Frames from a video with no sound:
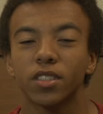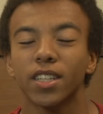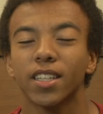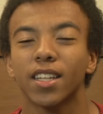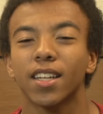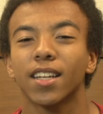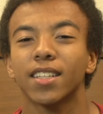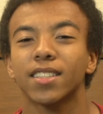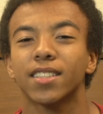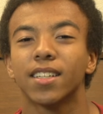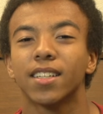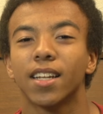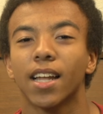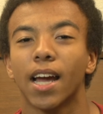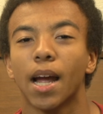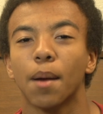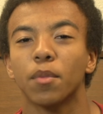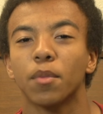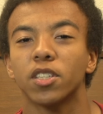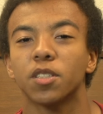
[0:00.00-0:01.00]
say the less
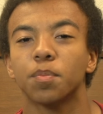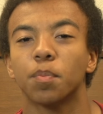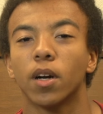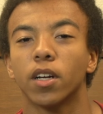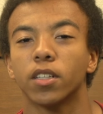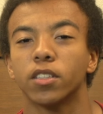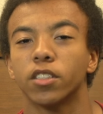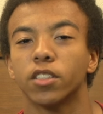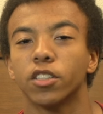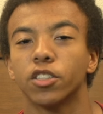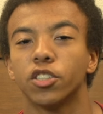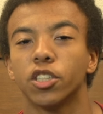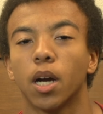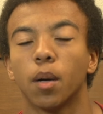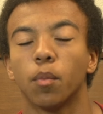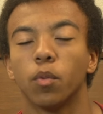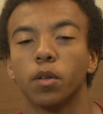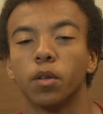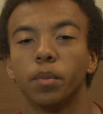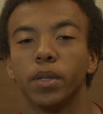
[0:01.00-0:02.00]
glamorous parts of your
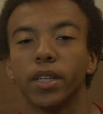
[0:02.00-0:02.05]
job would